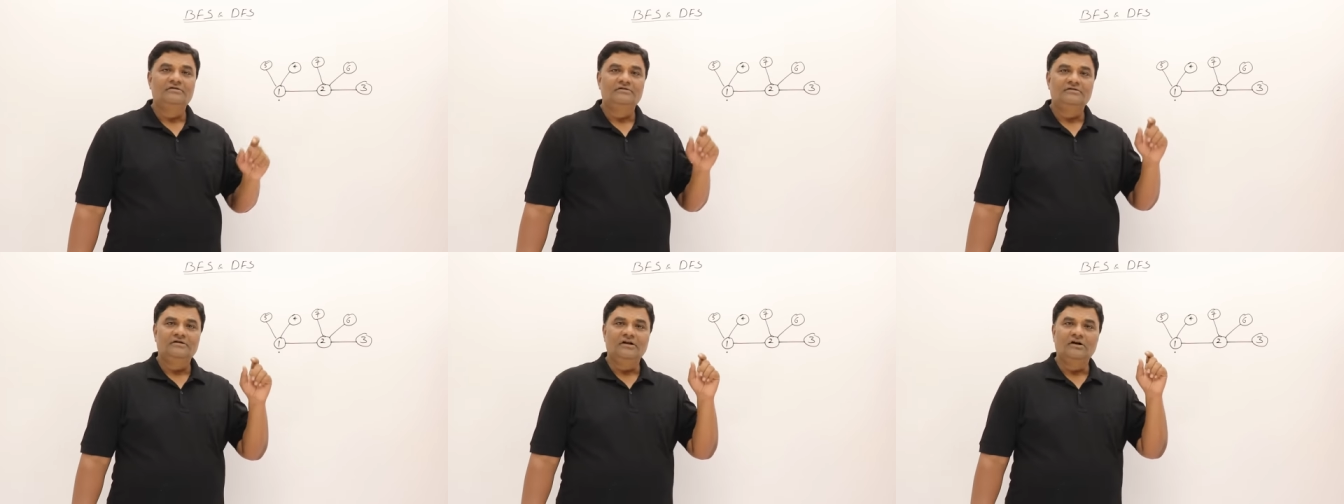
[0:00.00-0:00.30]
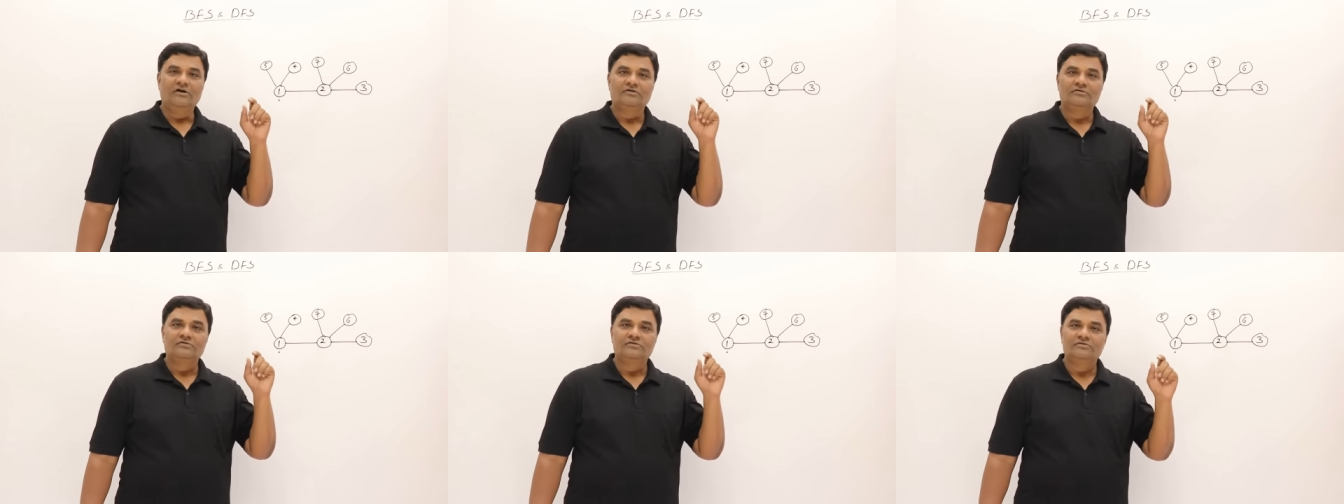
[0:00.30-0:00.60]

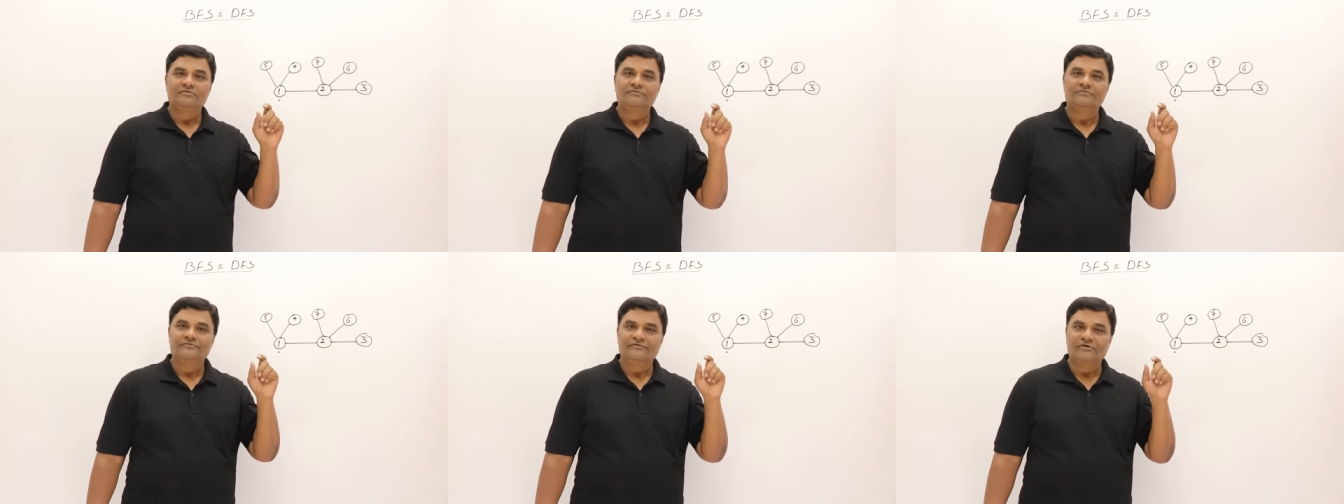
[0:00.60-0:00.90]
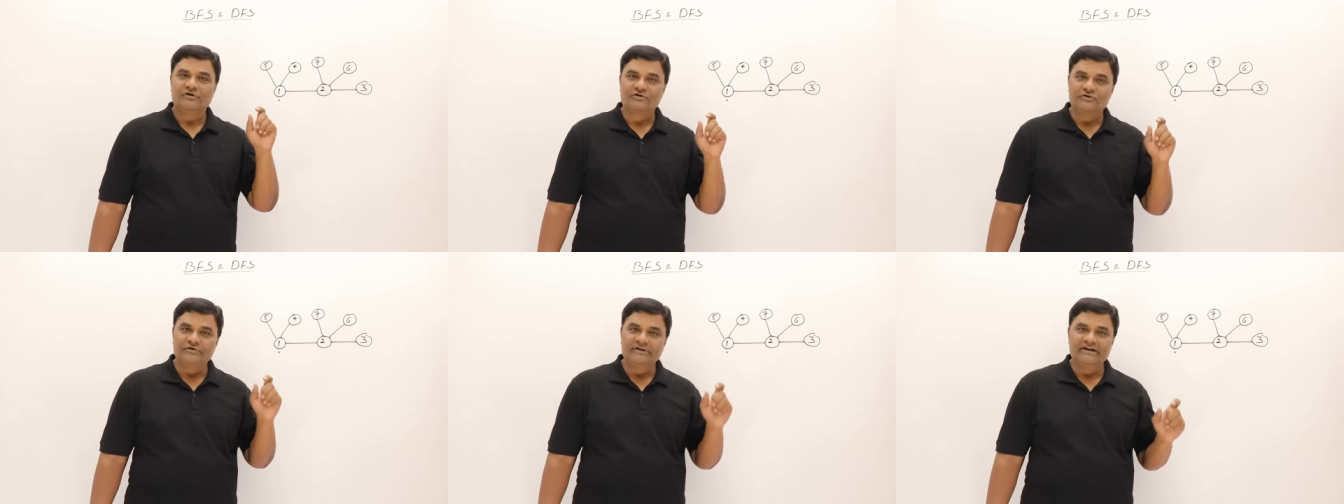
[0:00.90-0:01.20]
Now,
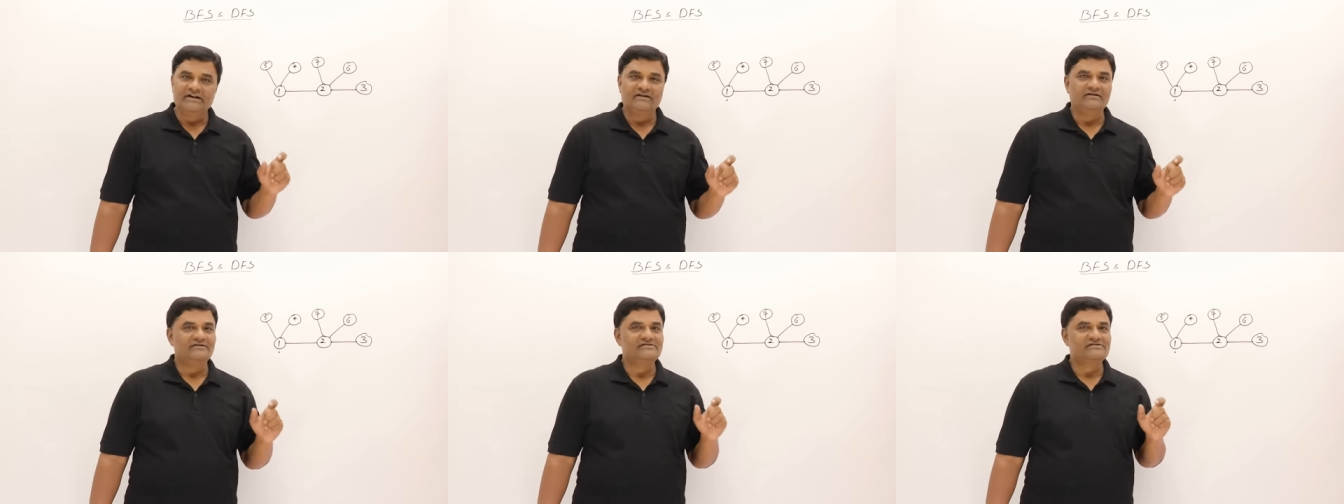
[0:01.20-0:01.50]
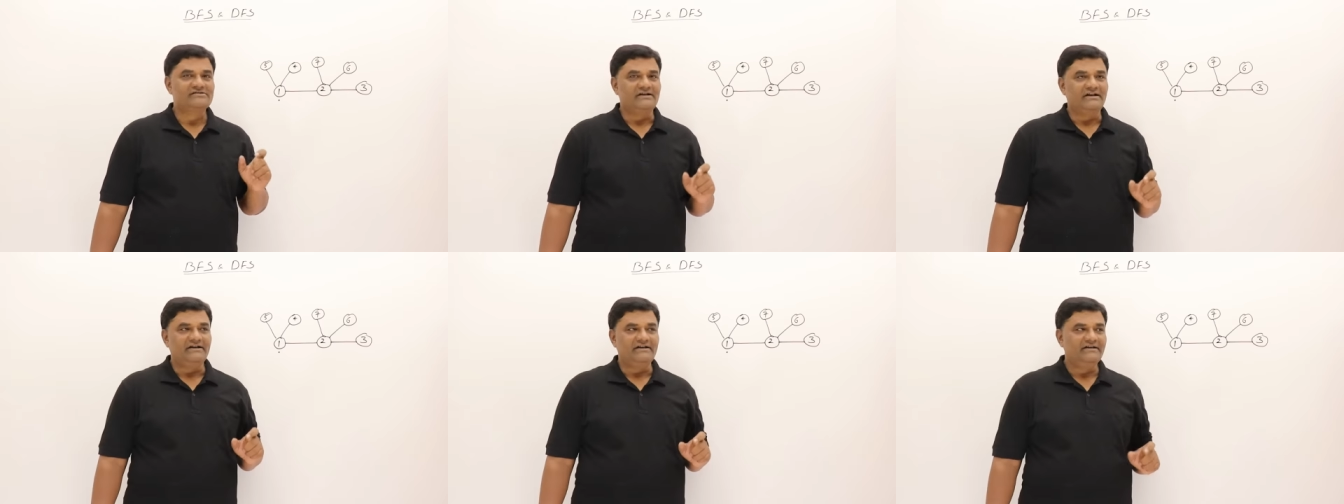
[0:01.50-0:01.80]
for quick
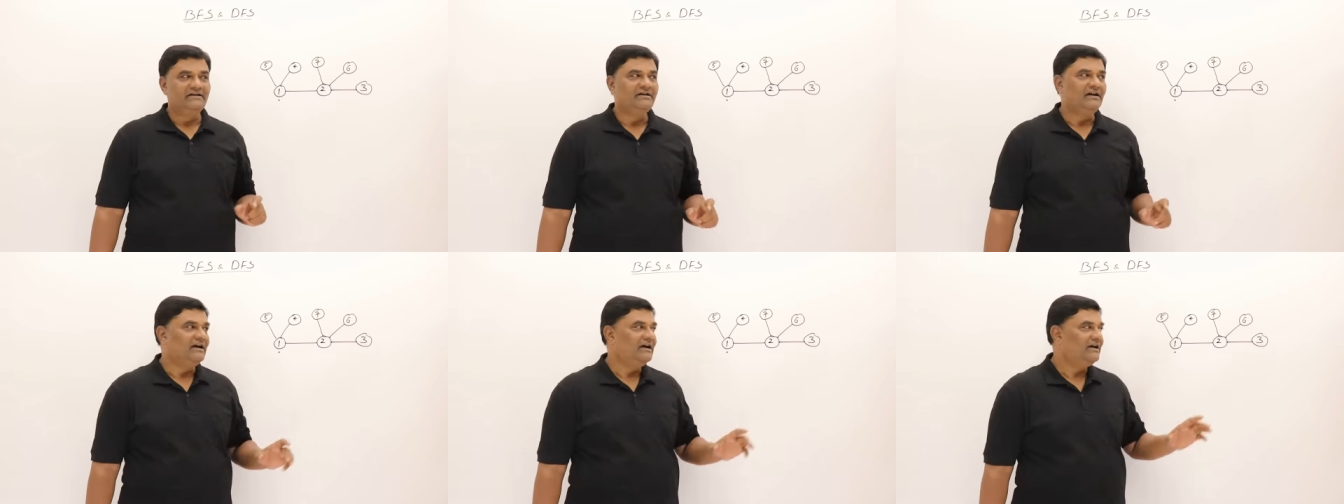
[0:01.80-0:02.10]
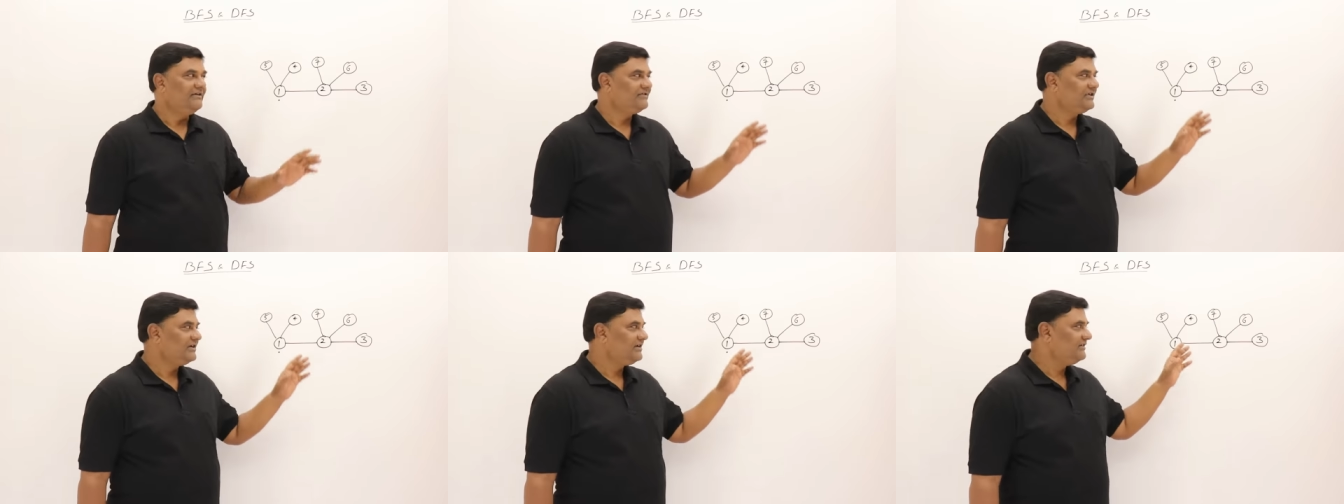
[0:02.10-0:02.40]
understanding, I
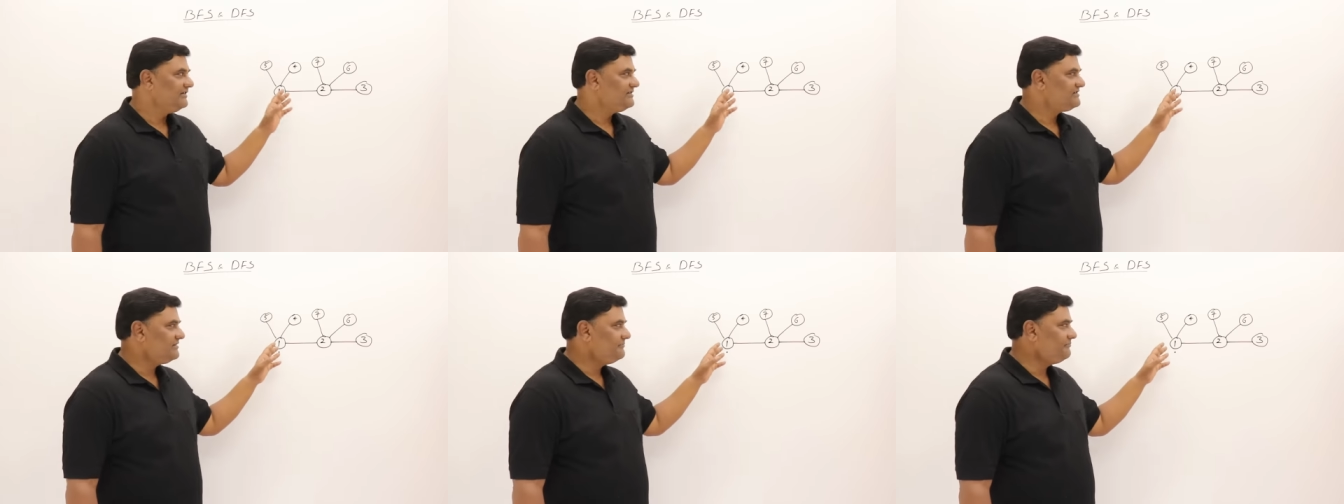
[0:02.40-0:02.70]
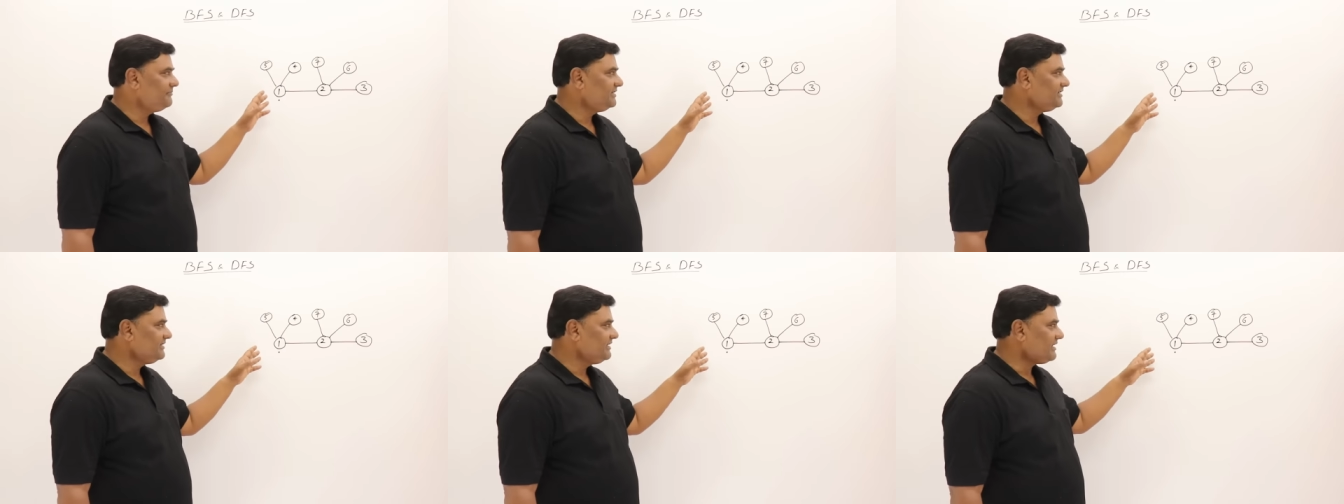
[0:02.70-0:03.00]
have taken a
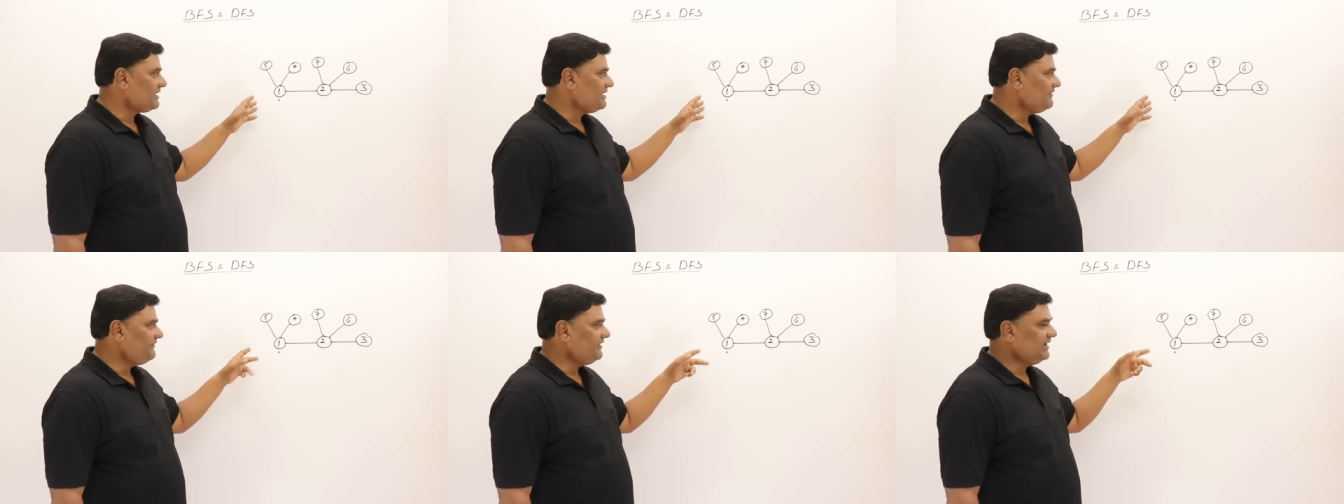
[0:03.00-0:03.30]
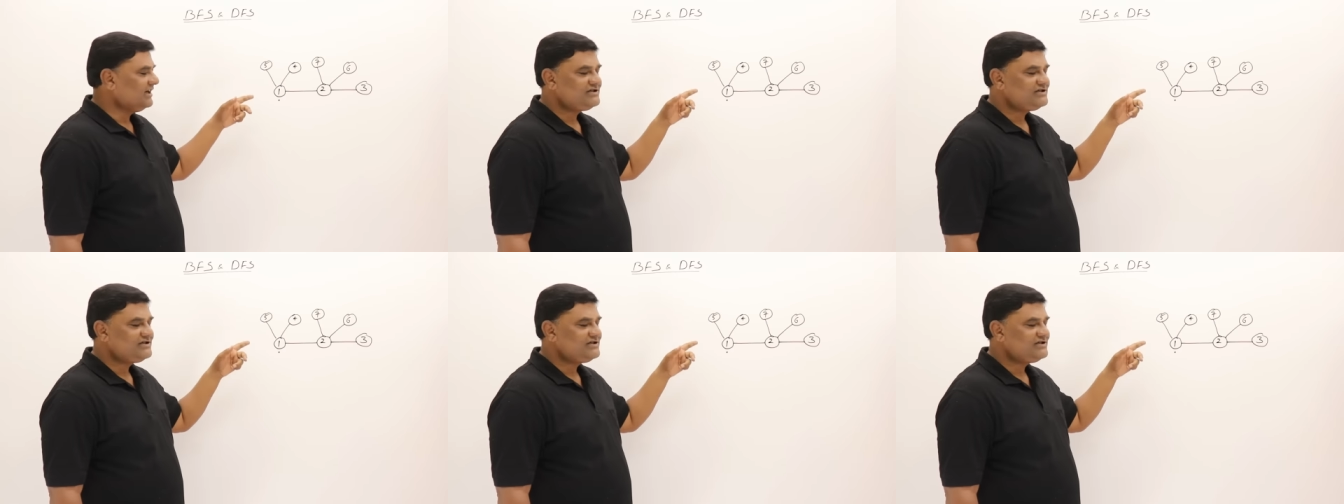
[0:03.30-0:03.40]
simple graph.